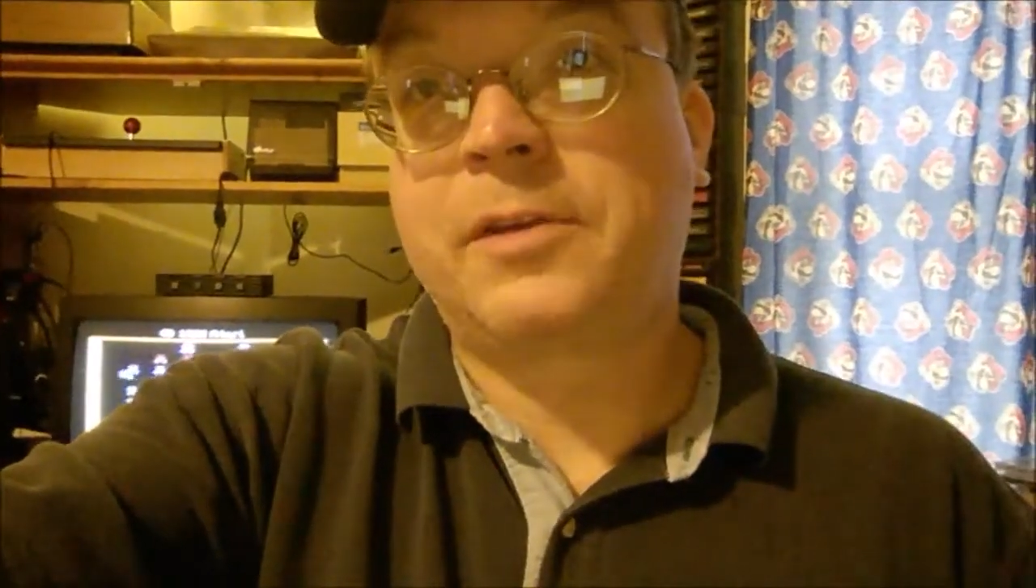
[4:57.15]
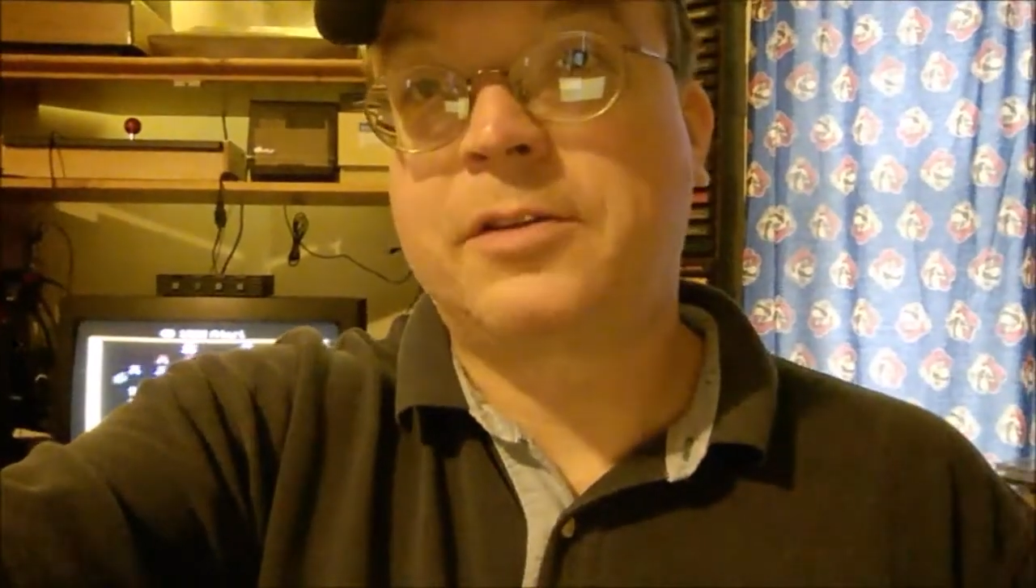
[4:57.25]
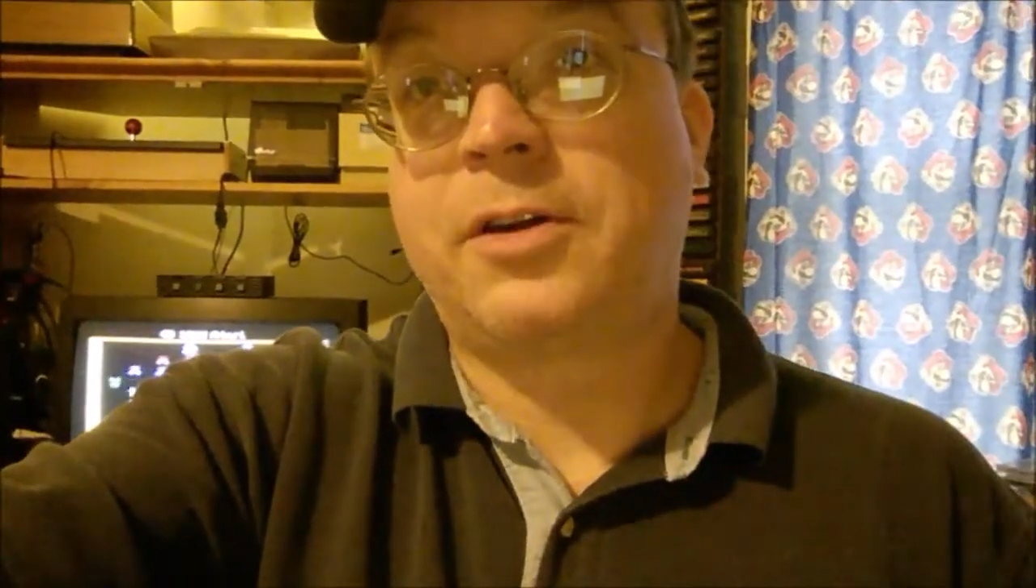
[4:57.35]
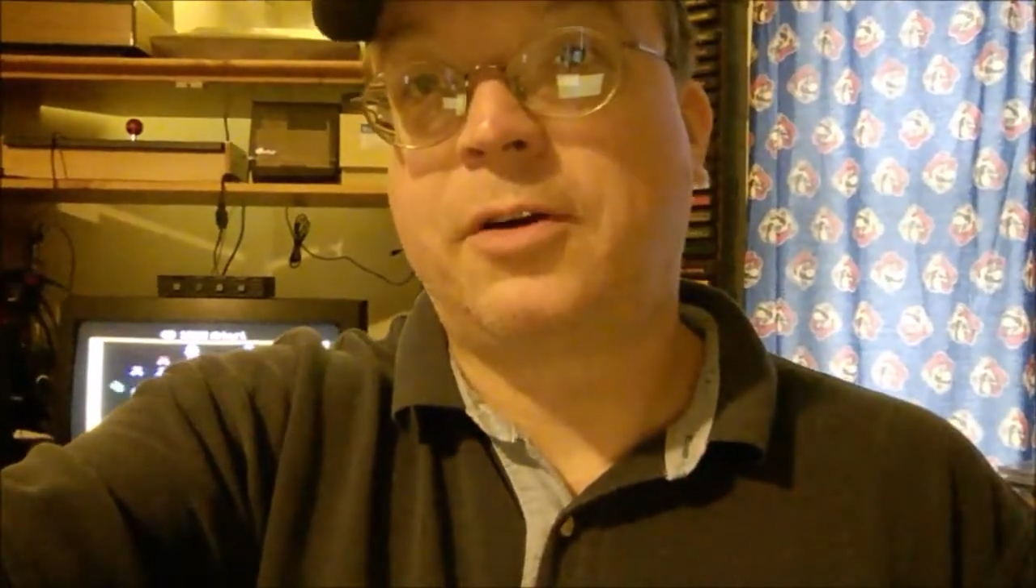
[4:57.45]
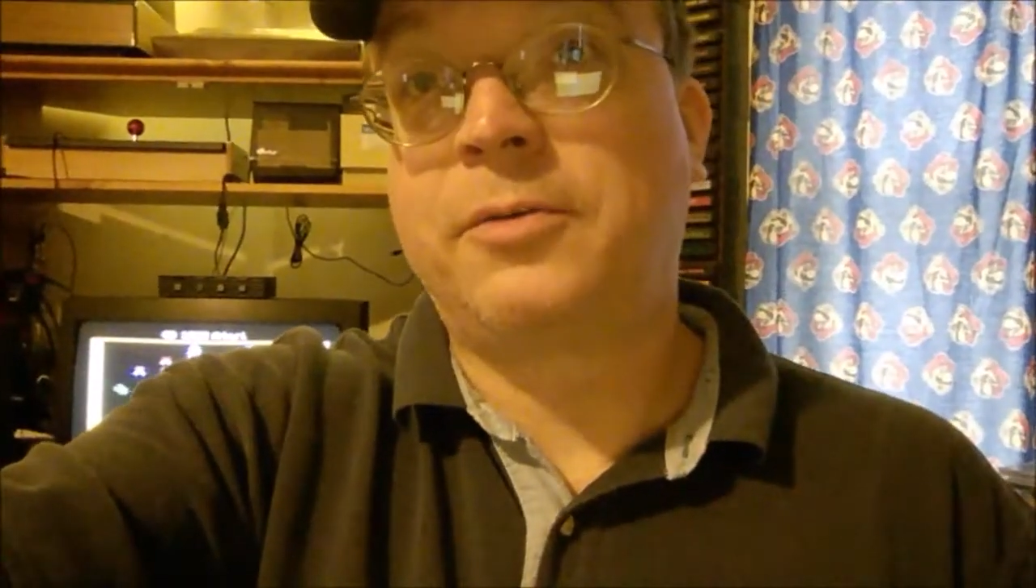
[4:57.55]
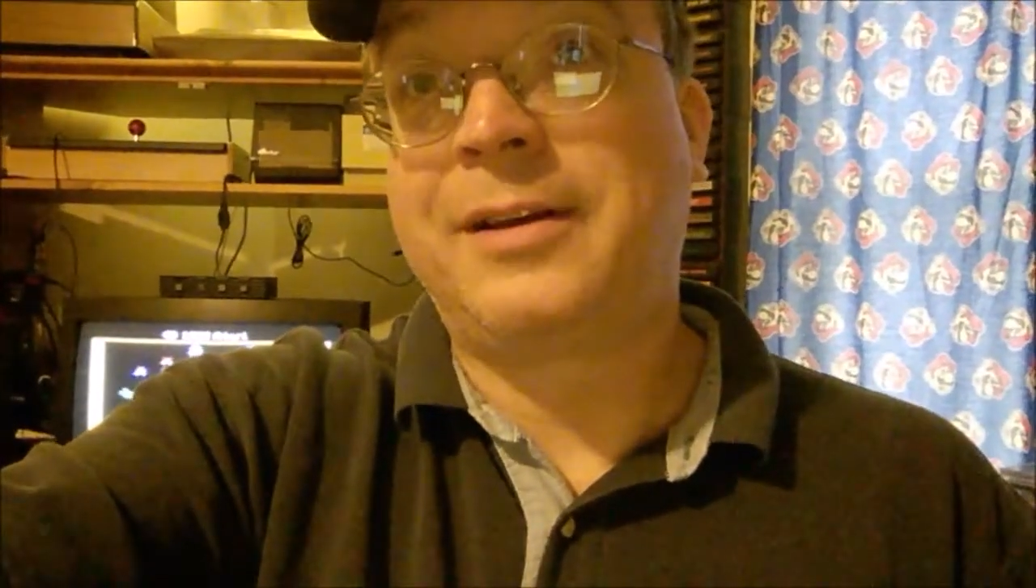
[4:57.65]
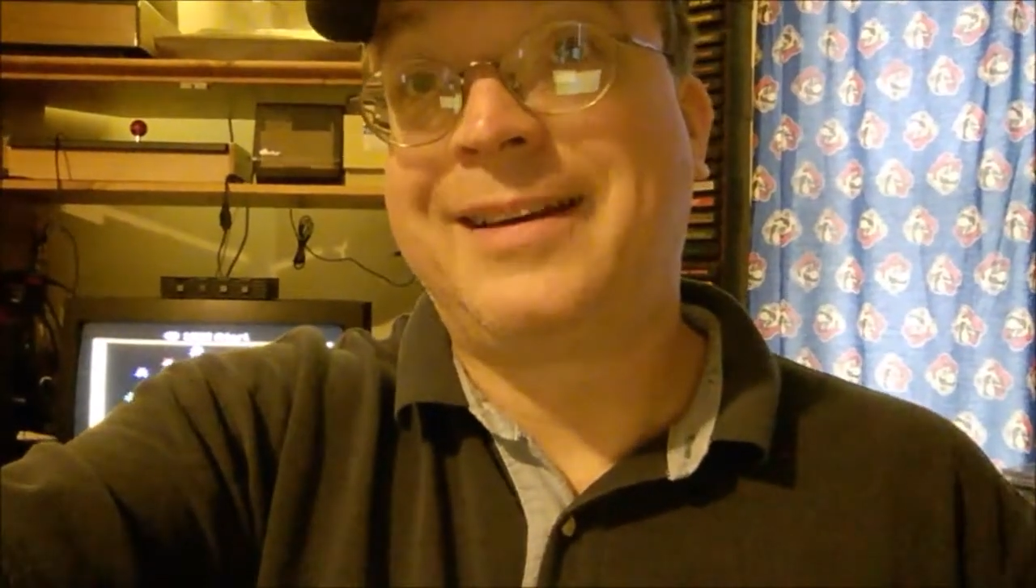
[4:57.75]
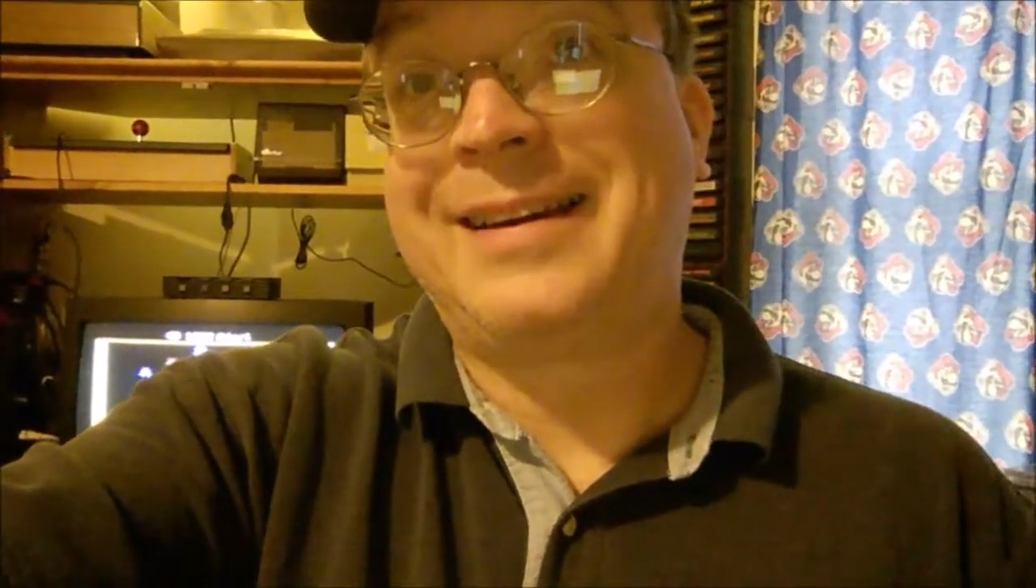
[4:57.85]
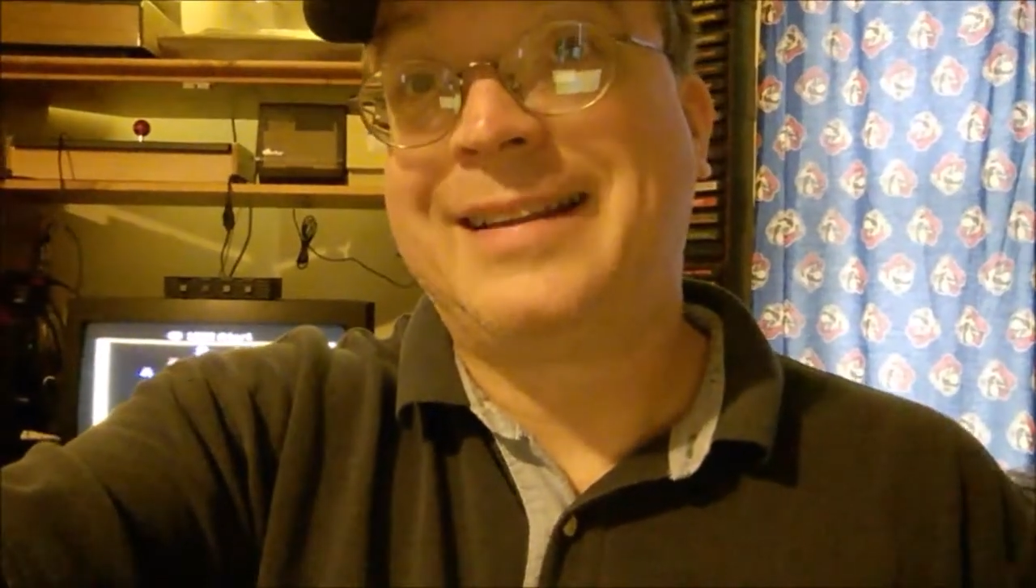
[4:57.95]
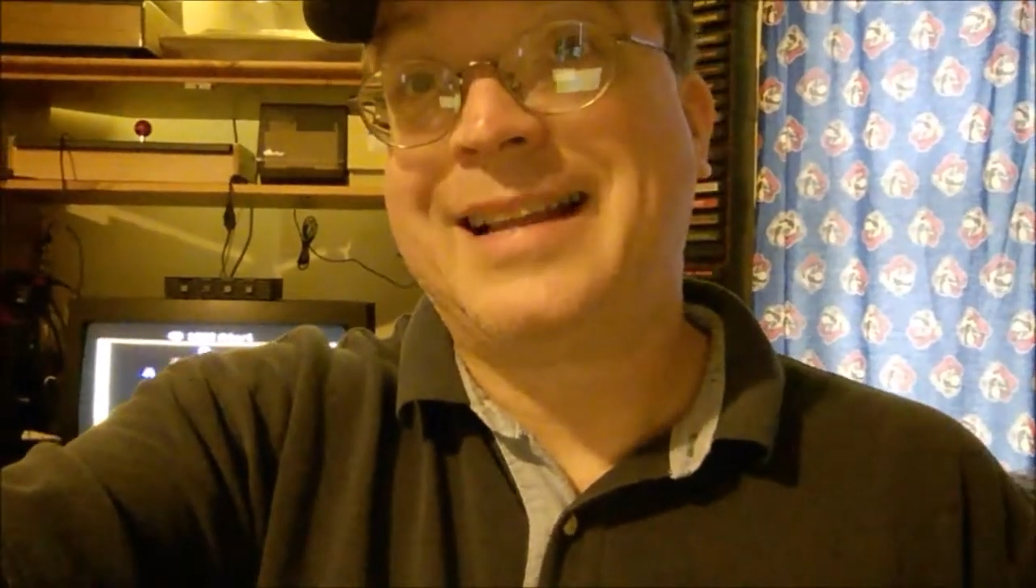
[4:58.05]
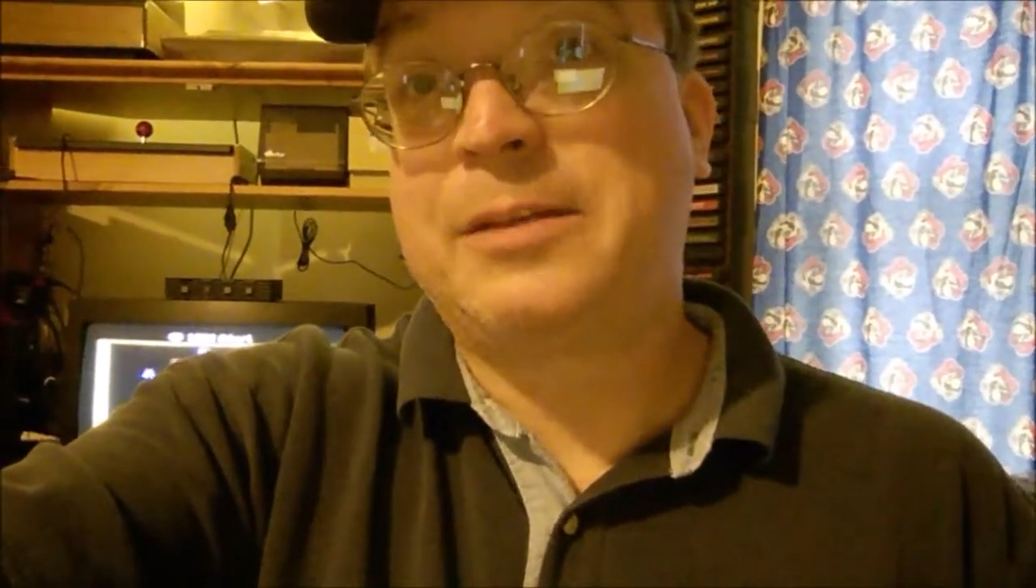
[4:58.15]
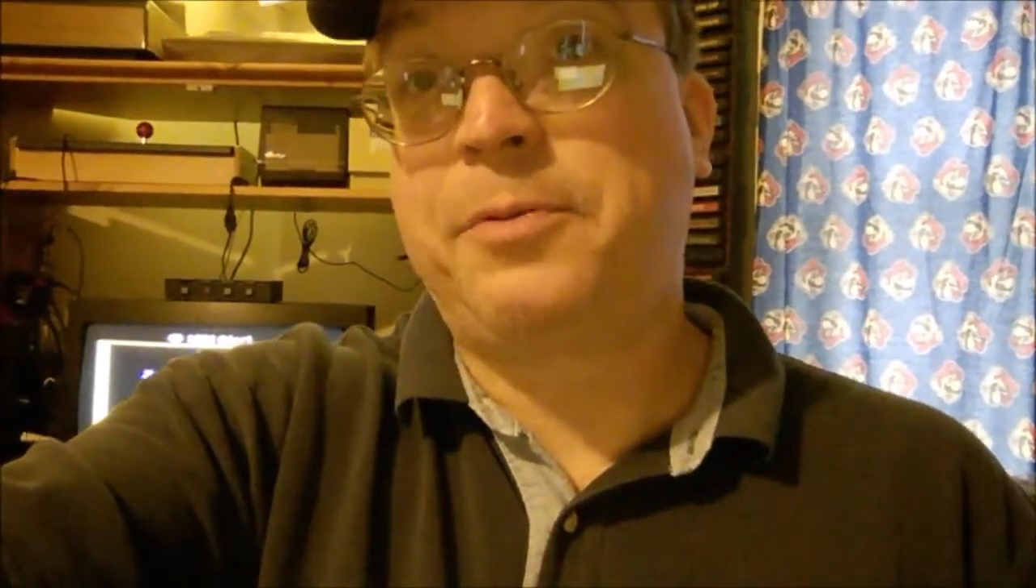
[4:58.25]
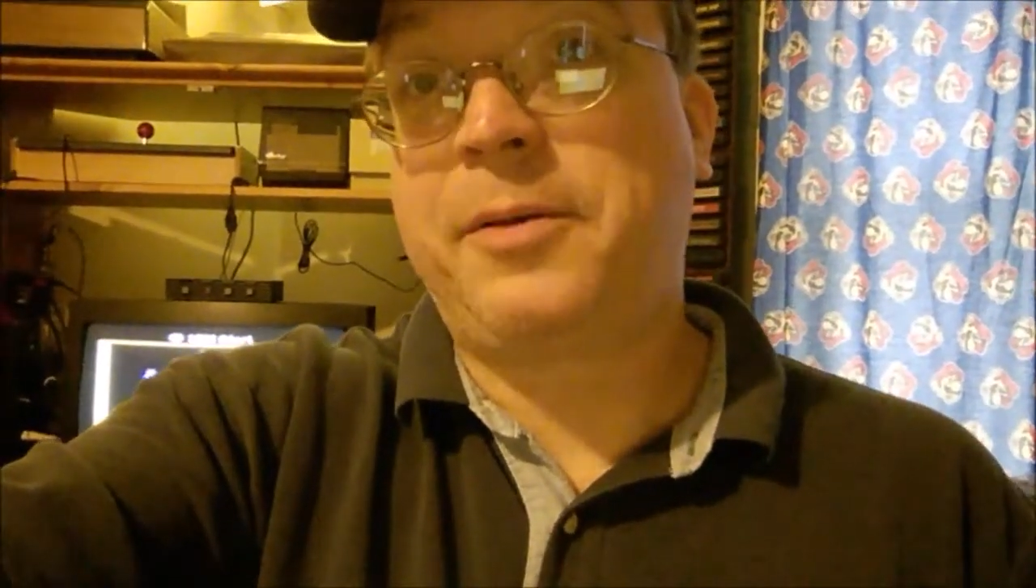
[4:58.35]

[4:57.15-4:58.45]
So that's